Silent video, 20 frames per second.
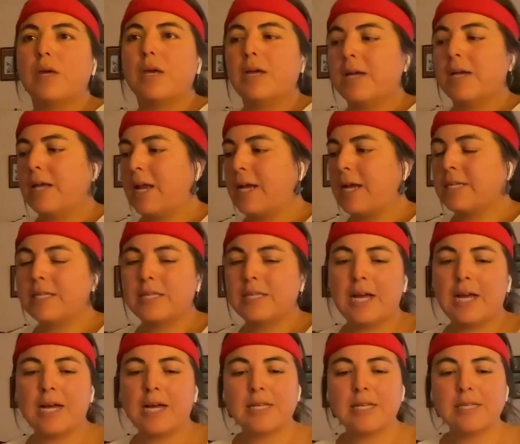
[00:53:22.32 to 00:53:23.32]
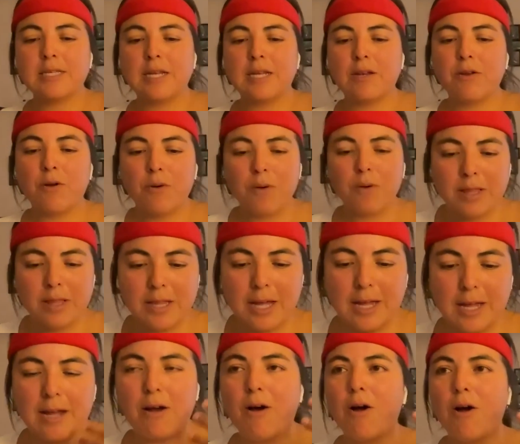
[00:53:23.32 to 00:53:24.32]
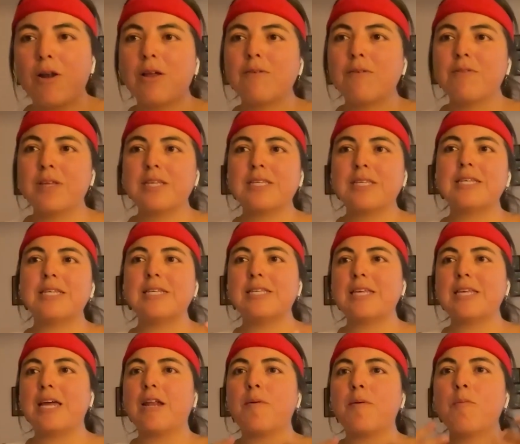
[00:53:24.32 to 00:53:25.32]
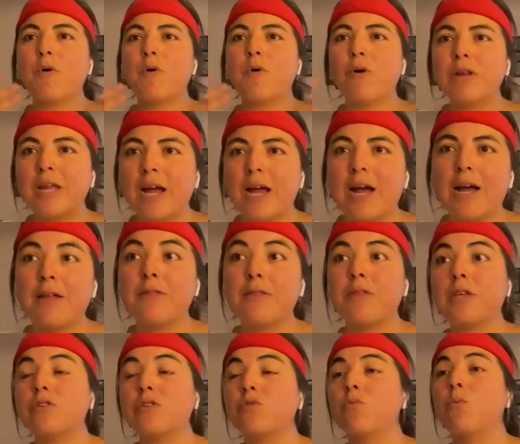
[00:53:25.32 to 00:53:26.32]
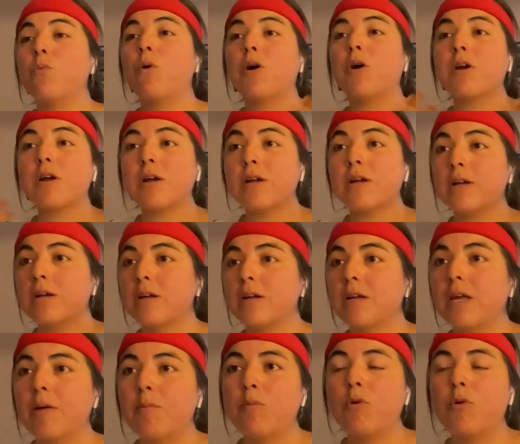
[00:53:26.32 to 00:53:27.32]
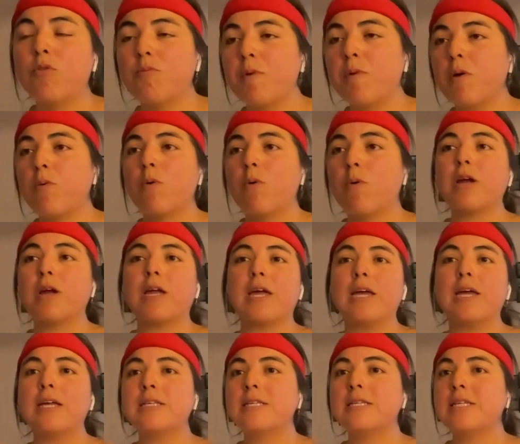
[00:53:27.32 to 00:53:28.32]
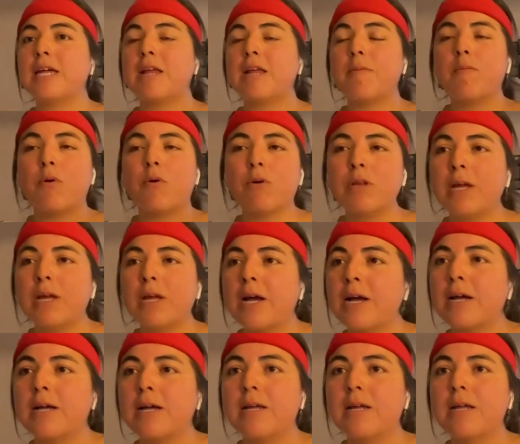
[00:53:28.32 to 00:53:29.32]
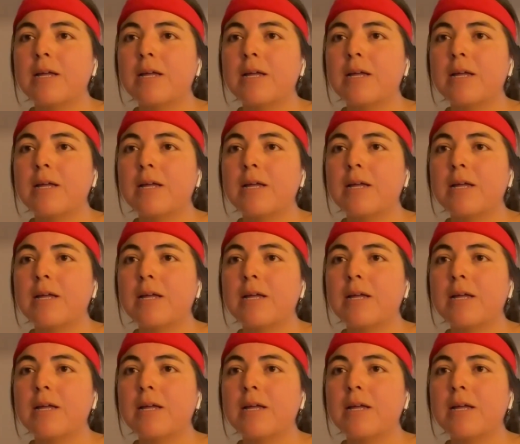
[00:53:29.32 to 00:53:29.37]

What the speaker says: Gracias. And knowing that all of this is ceremonia, this work and movement work is ceremonia